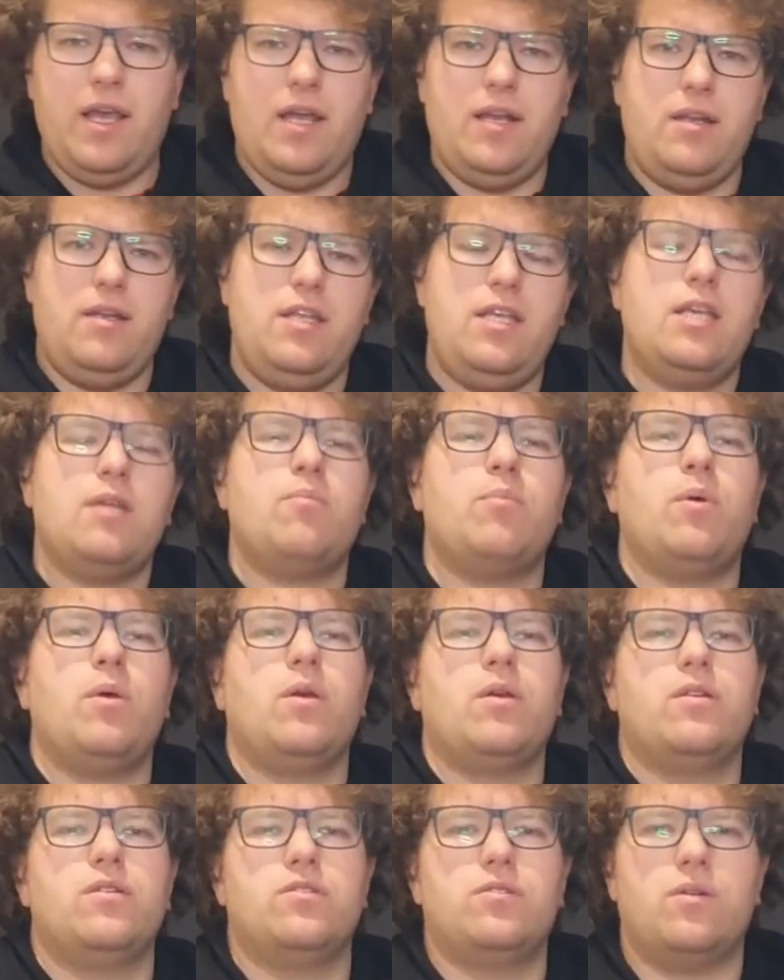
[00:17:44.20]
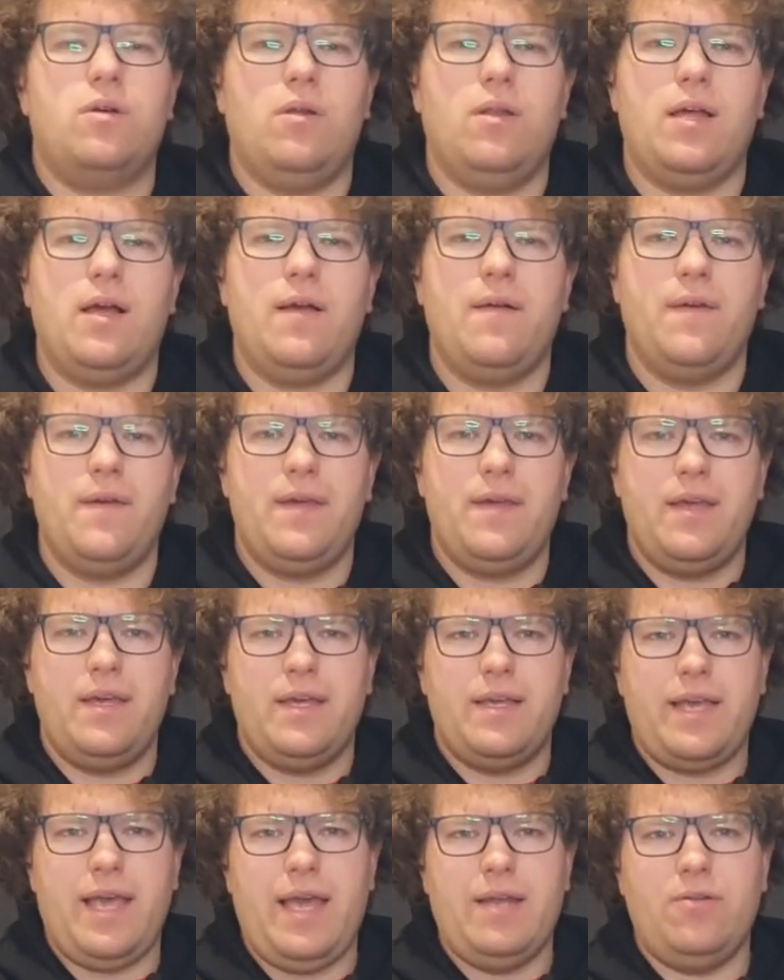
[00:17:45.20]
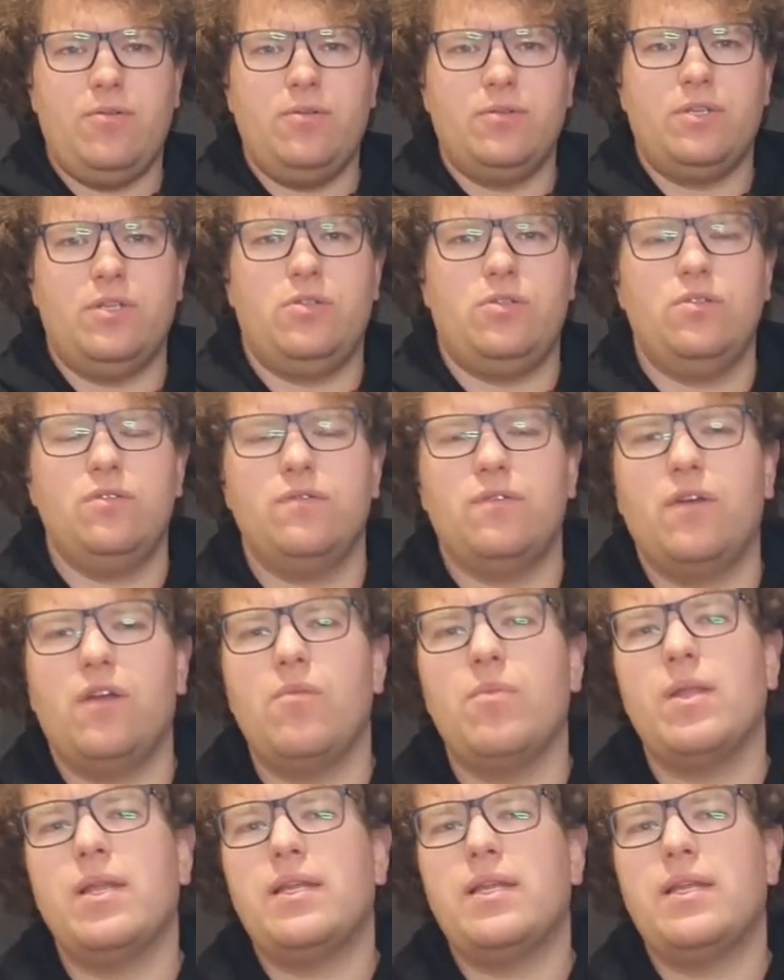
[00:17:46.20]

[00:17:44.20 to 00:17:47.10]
and an Inkbird controller can also do it for you,